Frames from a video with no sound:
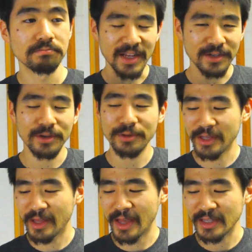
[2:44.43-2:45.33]
And I know
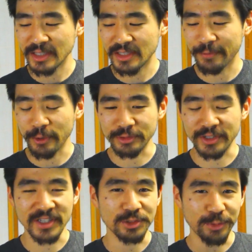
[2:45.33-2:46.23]
the
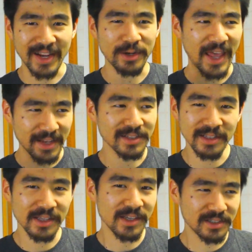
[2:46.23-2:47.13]
a6400 is great at
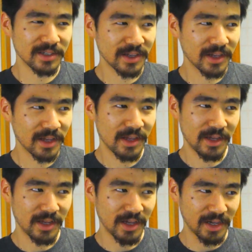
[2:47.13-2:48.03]
handling the heat,
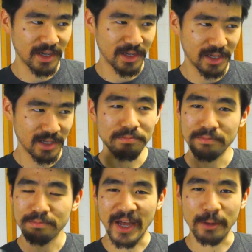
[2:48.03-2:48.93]
but
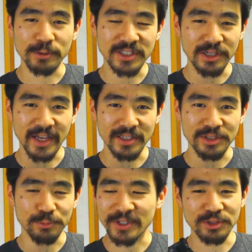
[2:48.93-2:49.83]
I would still like
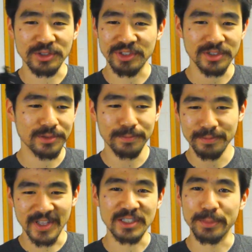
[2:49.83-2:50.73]
to reduce its